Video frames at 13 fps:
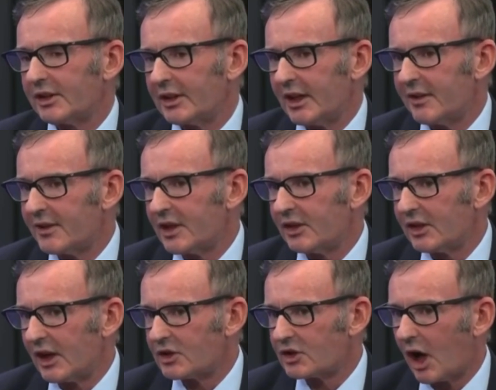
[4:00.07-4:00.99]
need to leave the
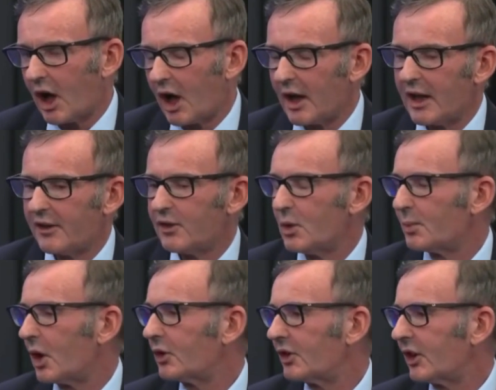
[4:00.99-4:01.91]
ECHR if you
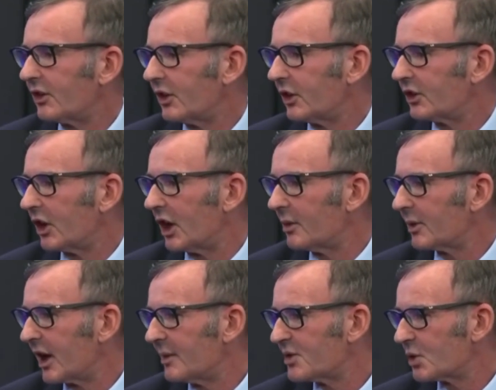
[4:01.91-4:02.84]
process the asylum
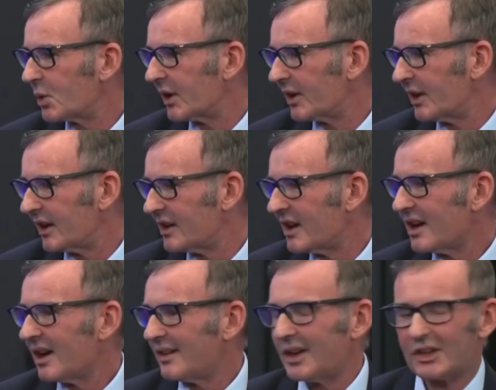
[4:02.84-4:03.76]
claims quickly.
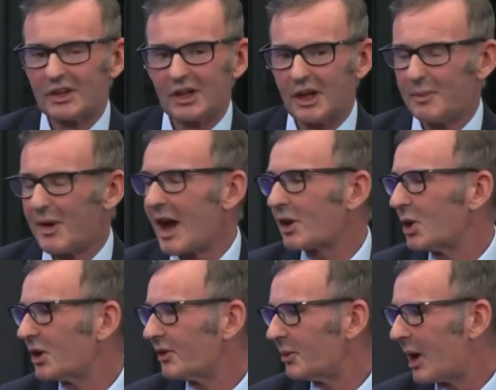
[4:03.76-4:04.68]
There's a
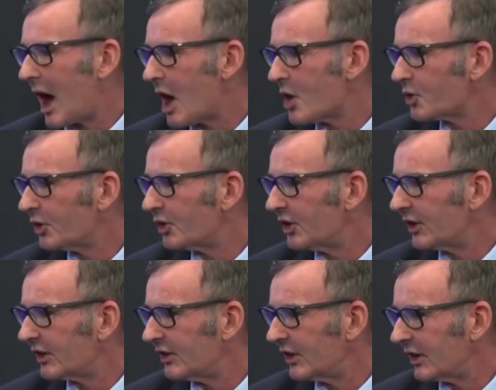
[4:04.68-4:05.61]
backlog of about
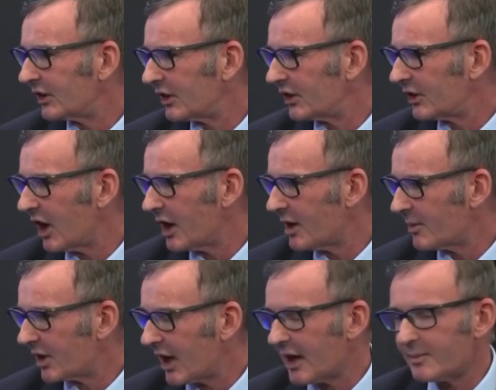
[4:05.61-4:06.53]
166
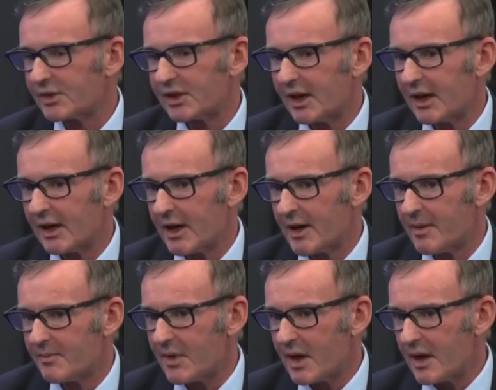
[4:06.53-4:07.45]
asylum claims.
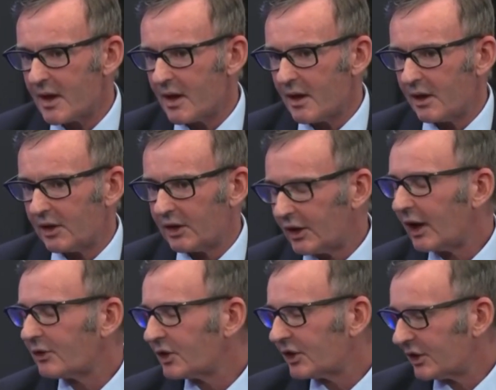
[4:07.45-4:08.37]

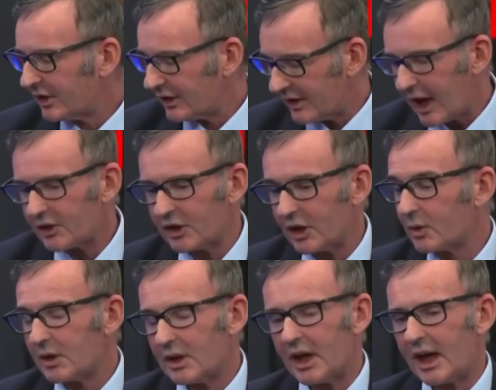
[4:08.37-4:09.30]

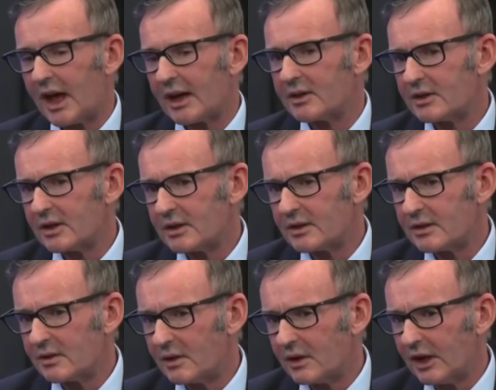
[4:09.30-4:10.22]
166,000, yeah, and
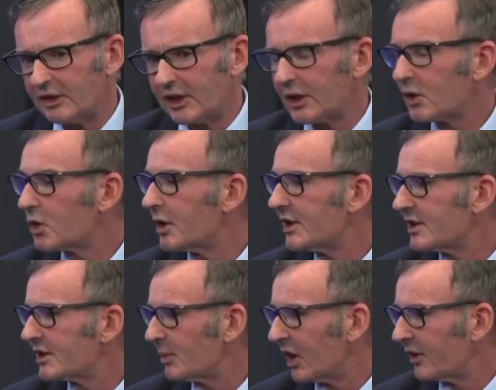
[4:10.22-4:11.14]
it's
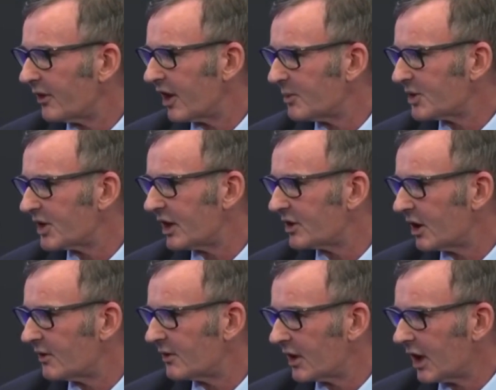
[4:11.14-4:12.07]
increased by 5%
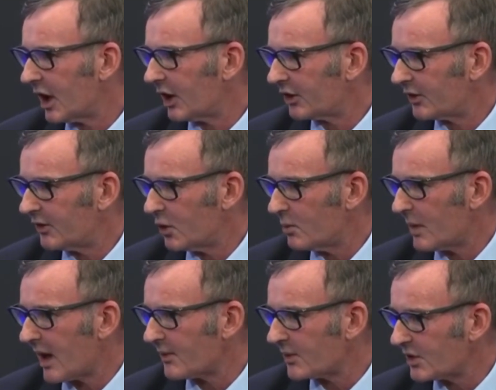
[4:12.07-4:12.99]
over the last few
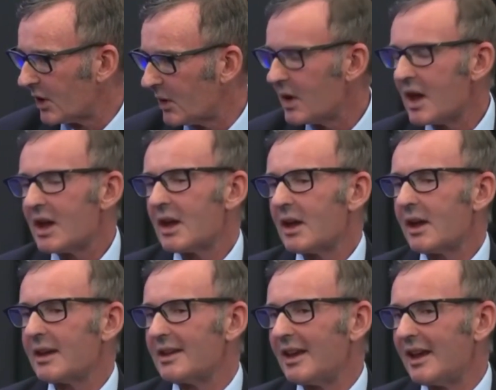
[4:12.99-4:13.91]
months. So
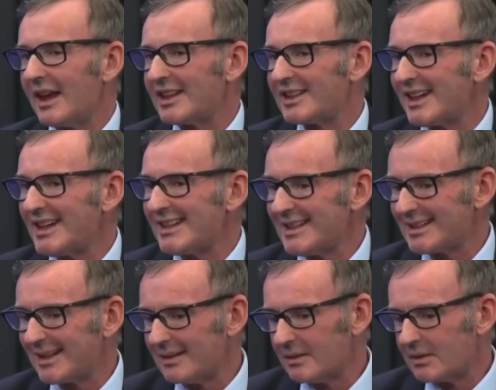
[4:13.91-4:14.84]
it's easy
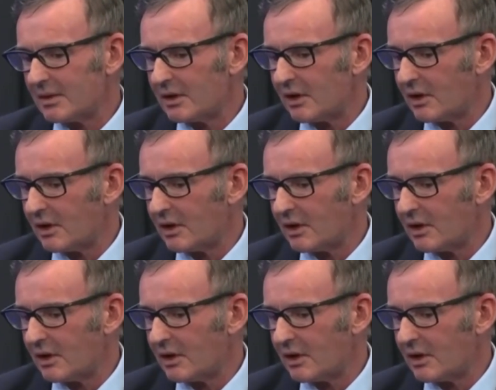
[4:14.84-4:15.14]
to